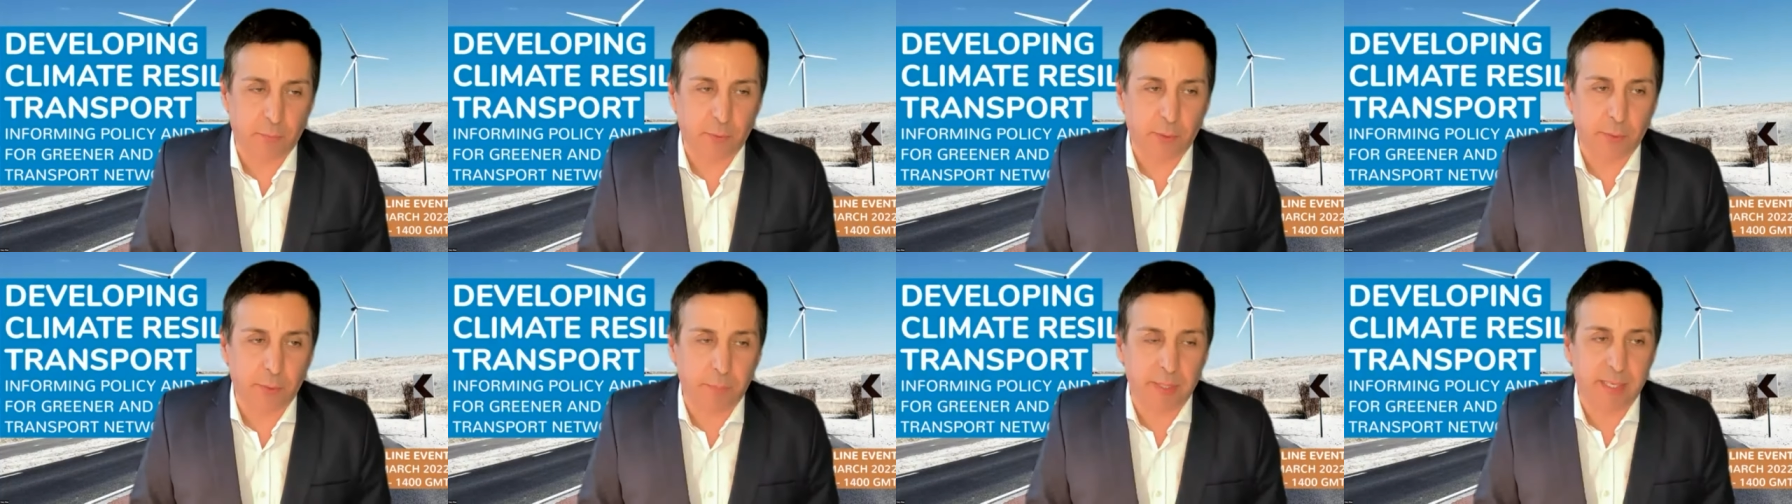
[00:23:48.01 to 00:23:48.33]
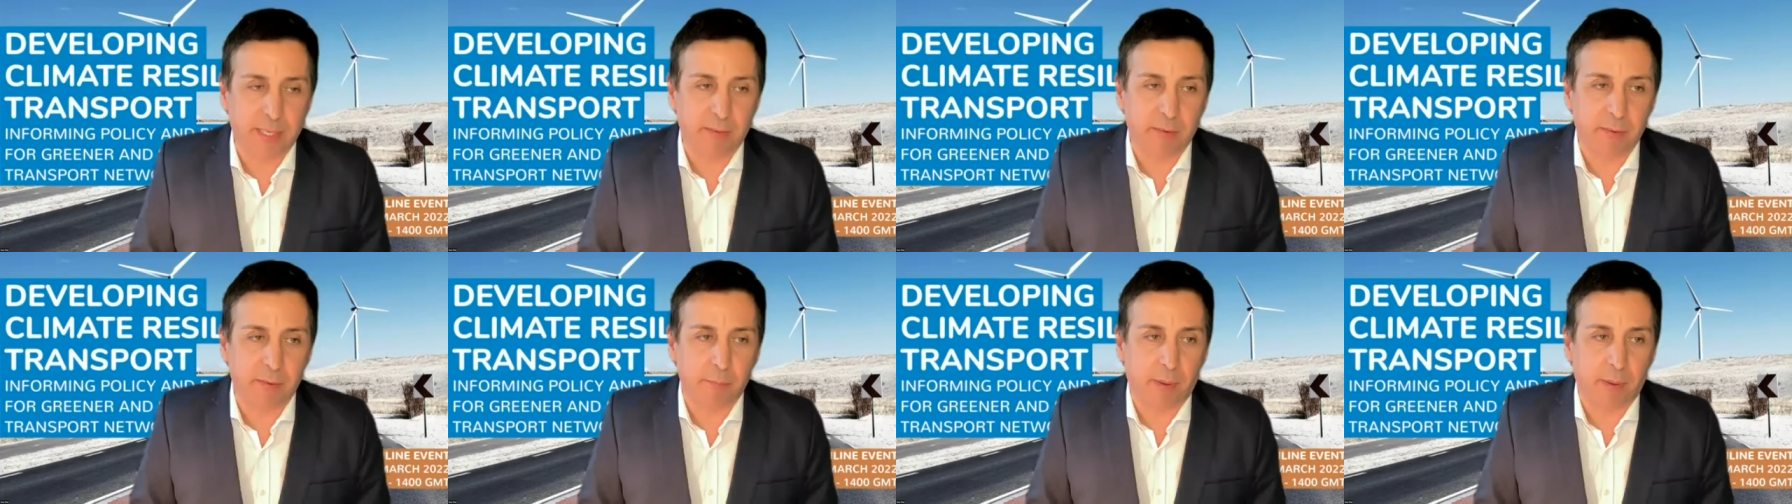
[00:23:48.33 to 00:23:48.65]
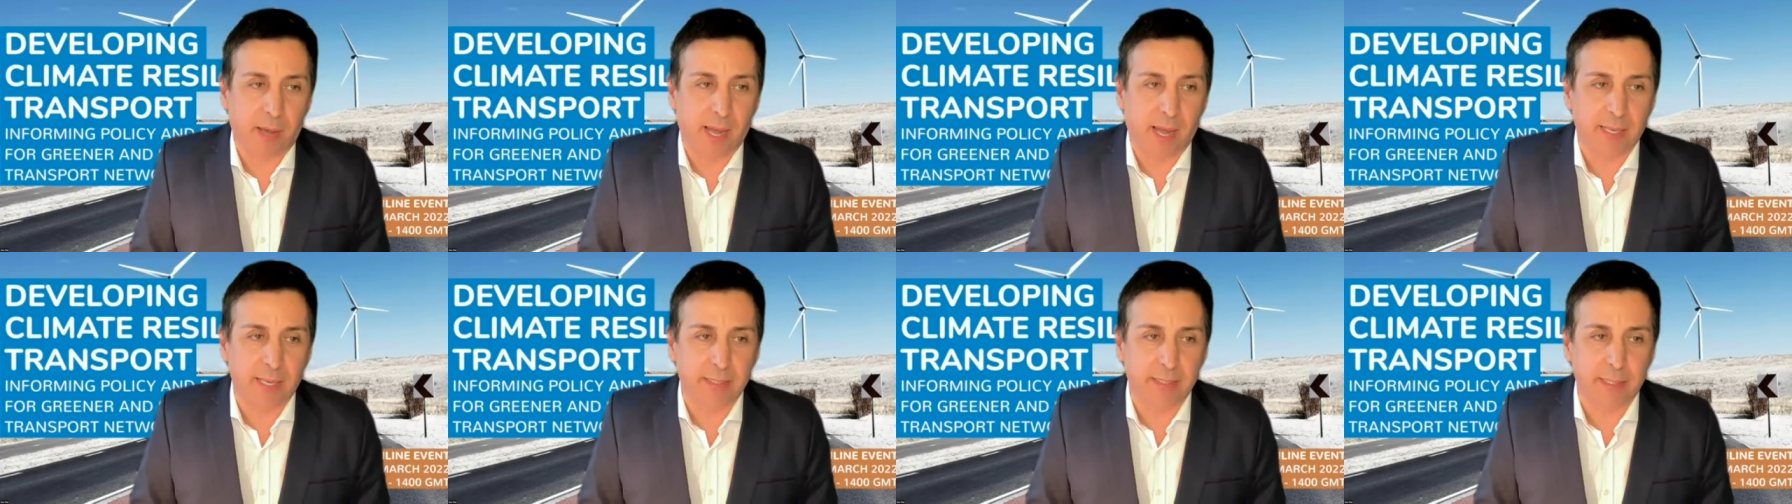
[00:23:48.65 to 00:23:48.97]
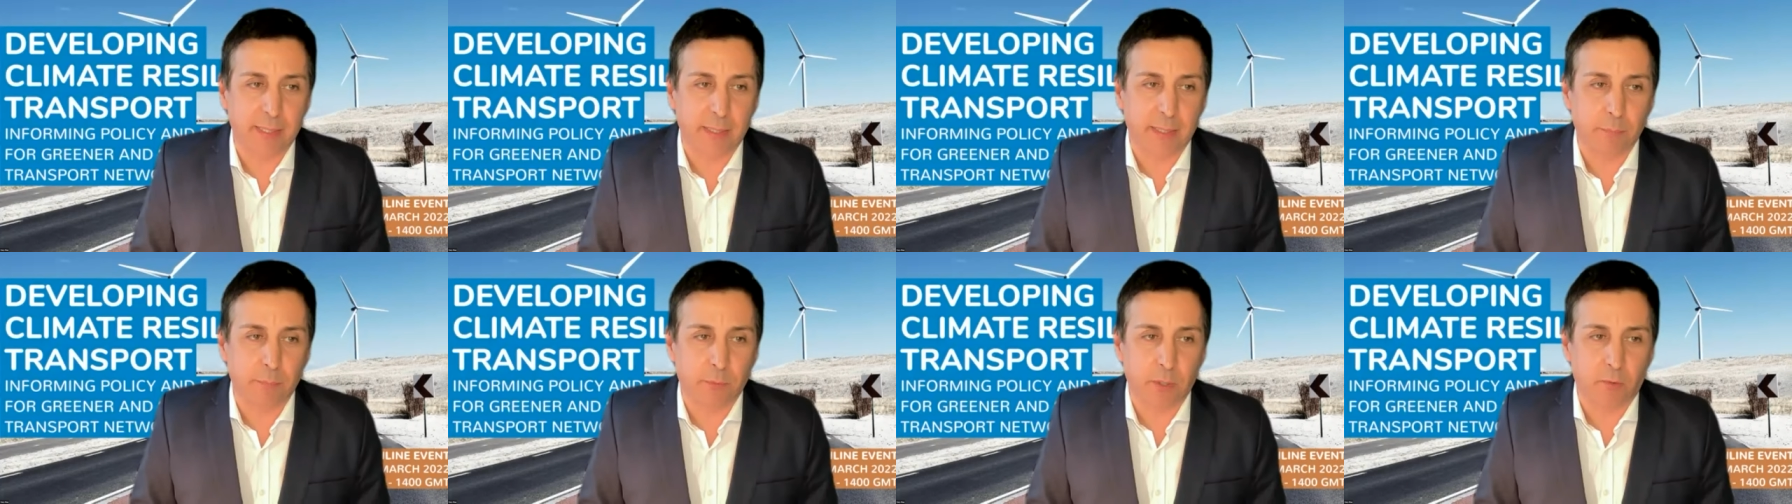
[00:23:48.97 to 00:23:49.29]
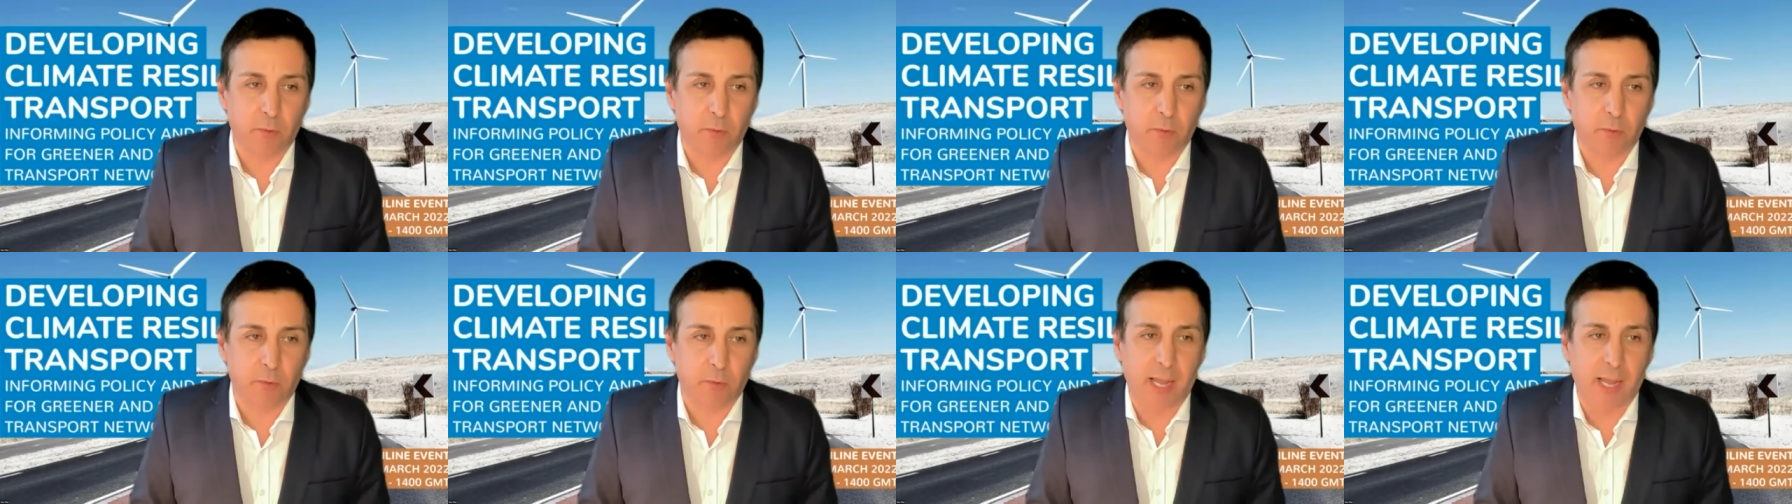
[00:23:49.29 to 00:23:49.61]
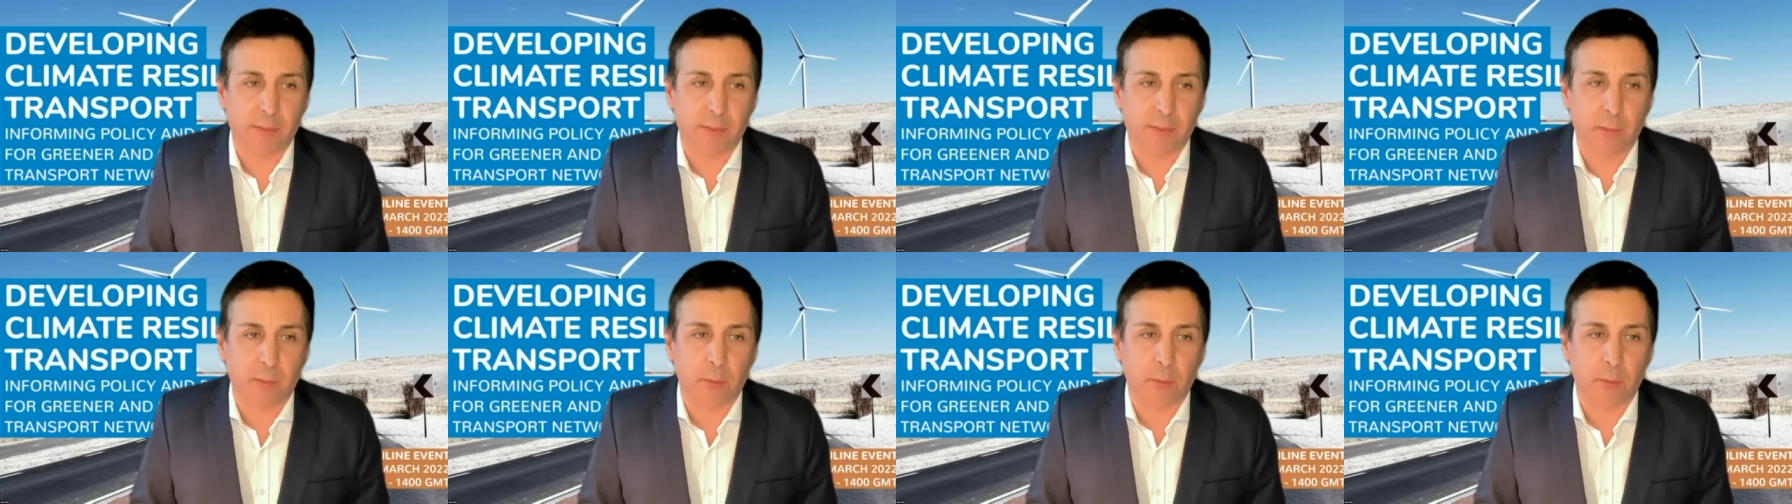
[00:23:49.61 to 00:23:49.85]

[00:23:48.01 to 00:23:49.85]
will be given by Tim Durant,